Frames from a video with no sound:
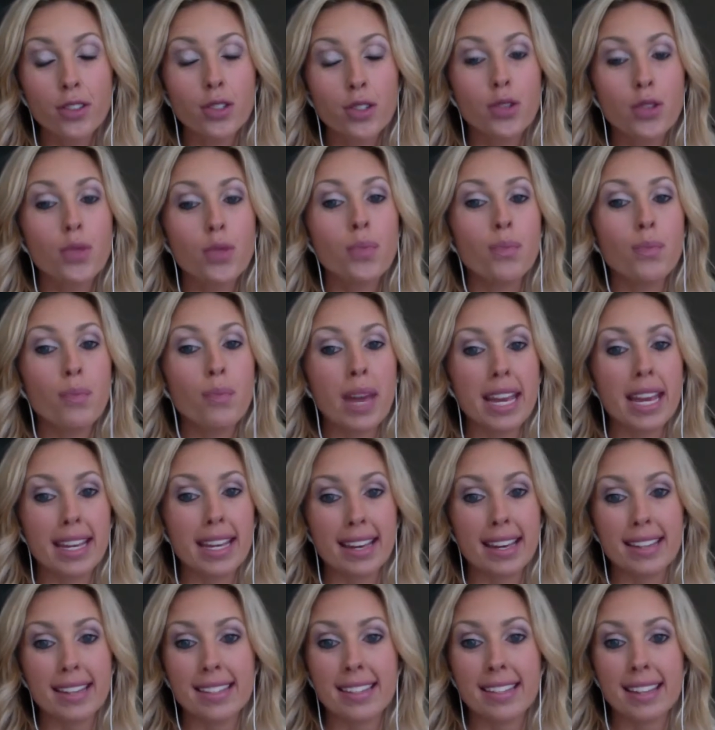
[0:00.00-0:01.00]
to make
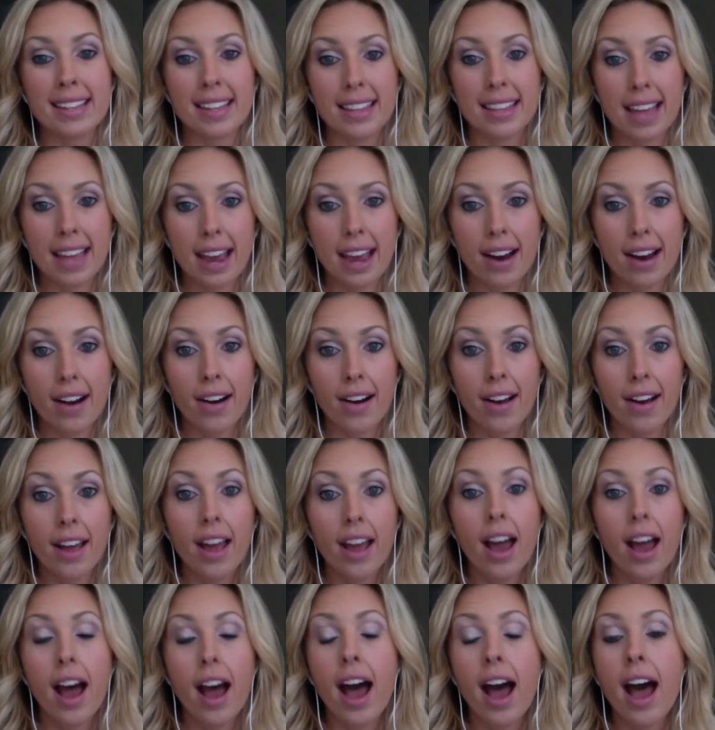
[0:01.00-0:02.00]
it there.
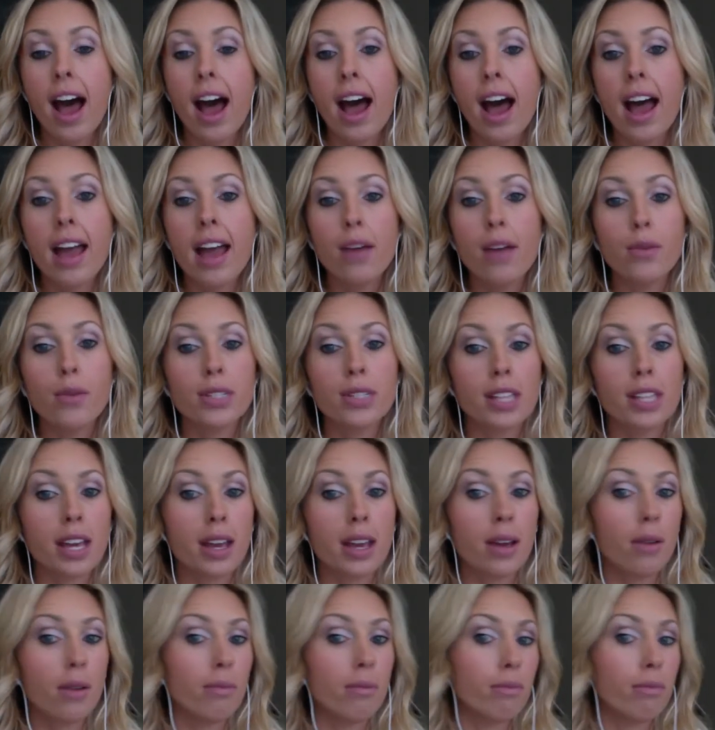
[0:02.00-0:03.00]
I was
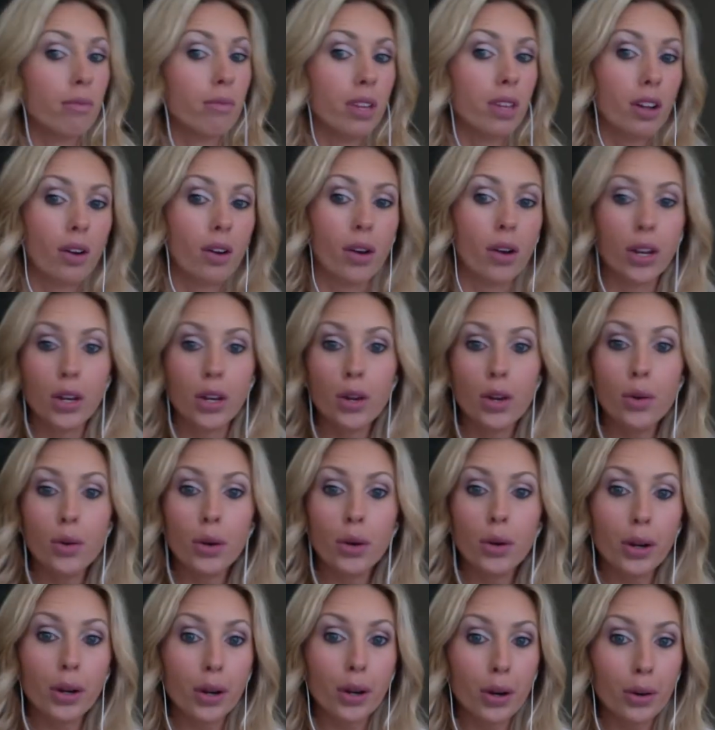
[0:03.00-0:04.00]
a
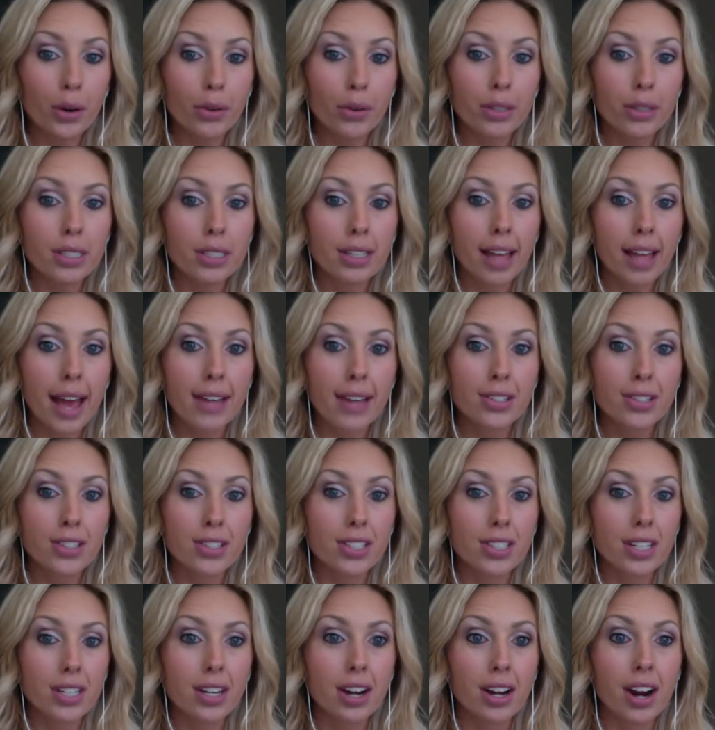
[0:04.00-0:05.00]
newer coach
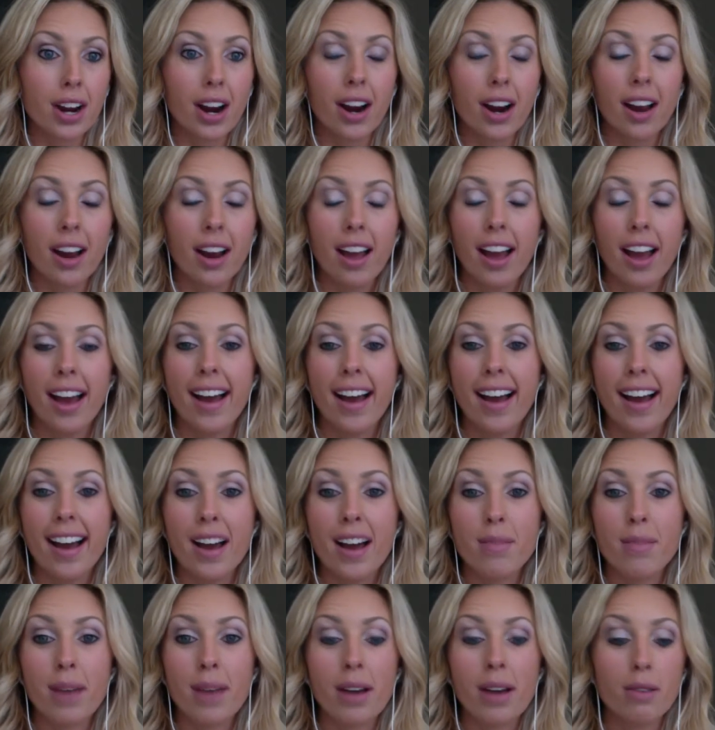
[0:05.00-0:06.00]
last year.
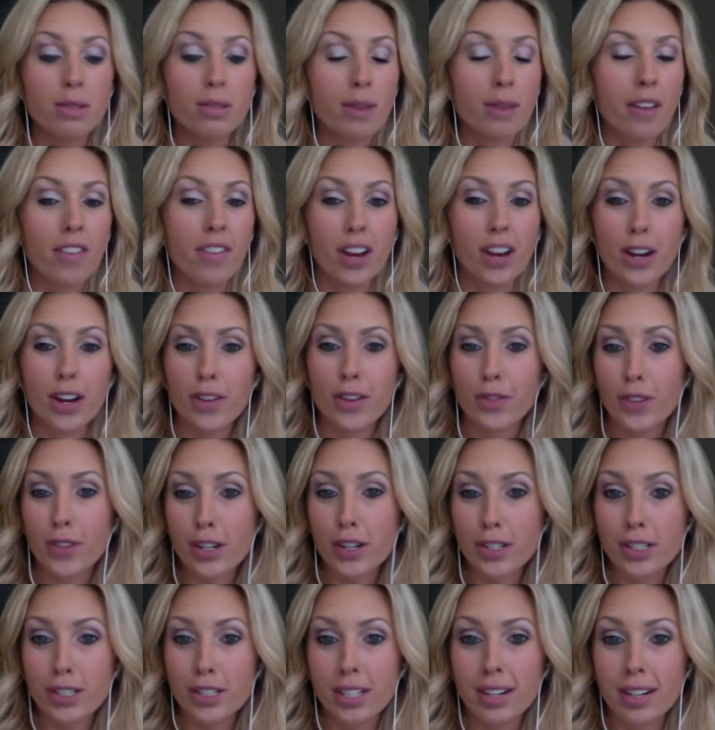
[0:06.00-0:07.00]
It was my very
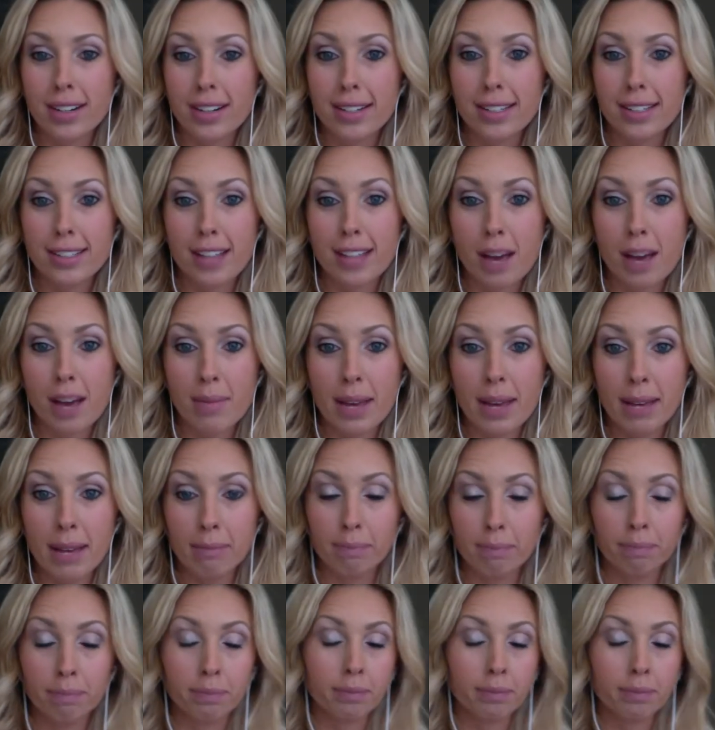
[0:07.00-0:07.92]
first year at Summit.